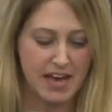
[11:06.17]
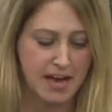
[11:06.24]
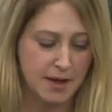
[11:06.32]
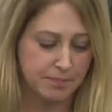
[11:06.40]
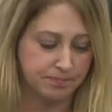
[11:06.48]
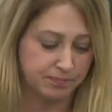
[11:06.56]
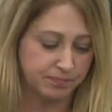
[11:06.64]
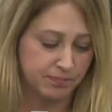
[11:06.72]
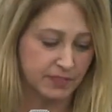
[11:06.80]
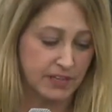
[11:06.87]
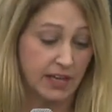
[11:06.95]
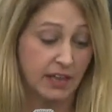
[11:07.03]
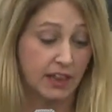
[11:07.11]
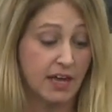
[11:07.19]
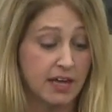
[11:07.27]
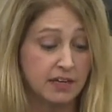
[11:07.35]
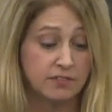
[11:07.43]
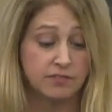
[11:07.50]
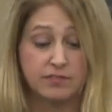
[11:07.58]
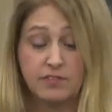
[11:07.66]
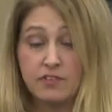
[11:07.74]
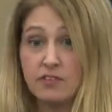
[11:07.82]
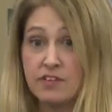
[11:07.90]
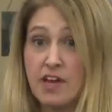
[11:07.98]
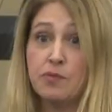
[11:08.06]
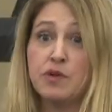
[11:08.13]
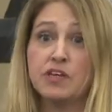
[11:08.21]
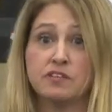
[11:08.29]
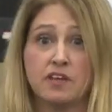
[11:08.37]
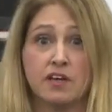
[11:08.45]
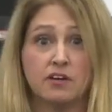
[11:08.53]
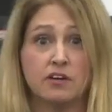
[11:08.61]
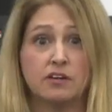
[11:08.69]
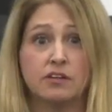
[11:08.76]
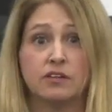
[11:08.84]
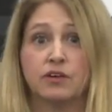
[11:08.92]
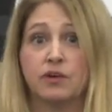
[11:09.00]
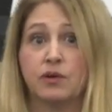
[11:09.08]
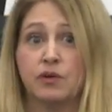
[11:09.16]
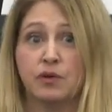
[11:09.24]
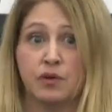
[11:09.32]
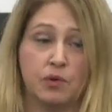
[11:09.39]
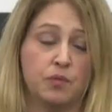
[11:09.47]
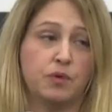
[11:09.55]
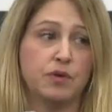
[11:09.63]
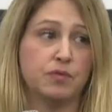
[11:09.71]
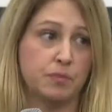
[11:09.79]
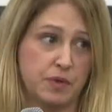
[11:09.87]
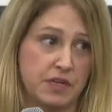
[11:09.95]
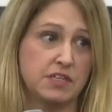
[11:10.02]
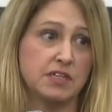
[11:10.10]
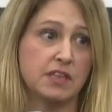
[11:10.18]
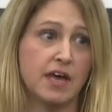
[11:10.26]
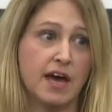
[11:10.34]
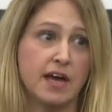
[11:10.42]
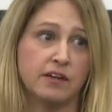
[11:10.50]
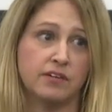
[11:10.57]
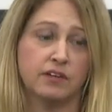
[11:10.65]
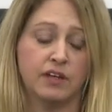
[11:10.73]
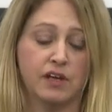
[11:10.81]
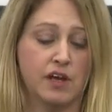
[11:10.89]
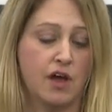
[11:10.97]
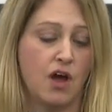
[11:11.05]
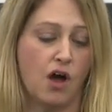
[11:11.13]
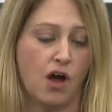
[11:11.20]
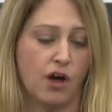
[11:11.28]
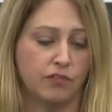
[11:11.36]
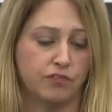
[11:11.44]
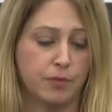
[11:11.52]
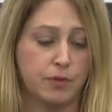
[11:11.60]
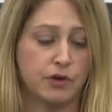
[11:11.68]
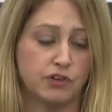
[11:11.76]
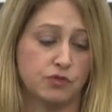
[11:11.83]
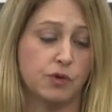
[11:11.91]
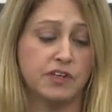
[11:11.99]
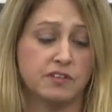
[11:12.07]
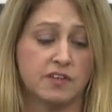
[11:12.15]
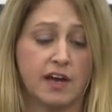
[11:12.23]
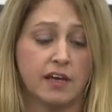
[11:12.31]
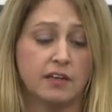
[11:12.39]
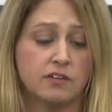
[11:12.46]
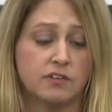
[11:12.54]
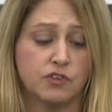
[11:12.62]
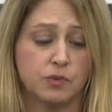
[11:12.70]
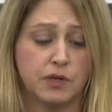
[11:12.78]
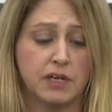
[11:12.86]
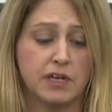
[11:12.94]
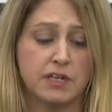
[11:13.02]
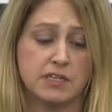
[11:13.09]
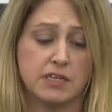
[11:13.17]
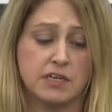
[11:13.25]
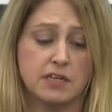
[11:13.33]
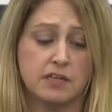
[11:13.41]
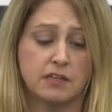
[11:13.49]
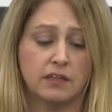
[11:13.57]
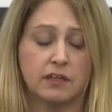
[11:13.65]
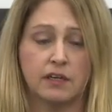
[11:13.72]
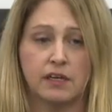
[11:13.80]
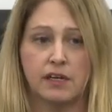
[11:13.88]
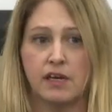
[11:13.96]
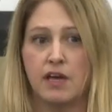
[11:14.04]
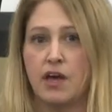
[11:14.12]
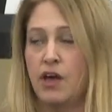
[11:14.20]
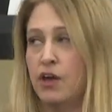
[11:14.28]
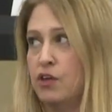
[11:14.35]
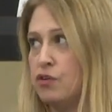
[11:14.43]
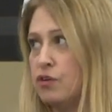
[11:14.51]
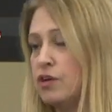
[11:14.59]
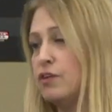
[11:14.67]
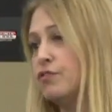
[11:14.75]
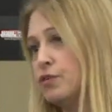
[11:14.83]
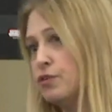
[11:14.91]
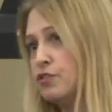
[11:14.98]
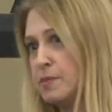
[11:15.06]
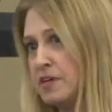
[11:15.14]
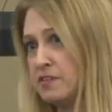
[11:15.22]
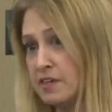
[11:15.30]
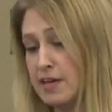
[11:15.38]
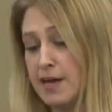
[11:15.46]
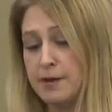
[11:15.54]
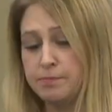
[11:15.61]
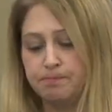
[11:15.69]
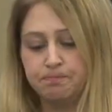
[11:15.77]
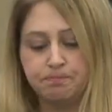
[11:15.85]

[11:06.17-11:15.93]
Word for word: um, then, 10 weeks later, we repeated that on February 22nd of 2019. Unity flew to space again.